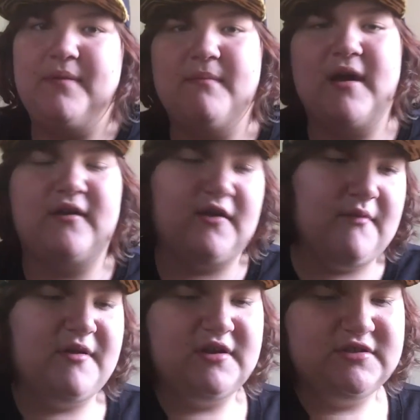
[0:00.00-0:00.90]
but my
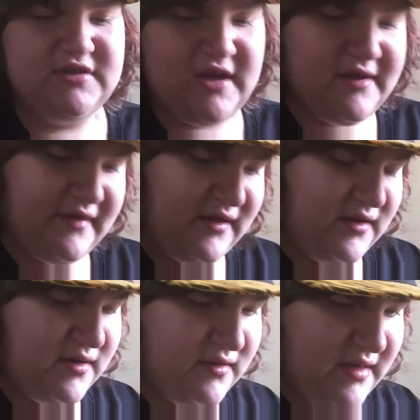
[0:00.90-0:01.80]
grandparents, yeah, they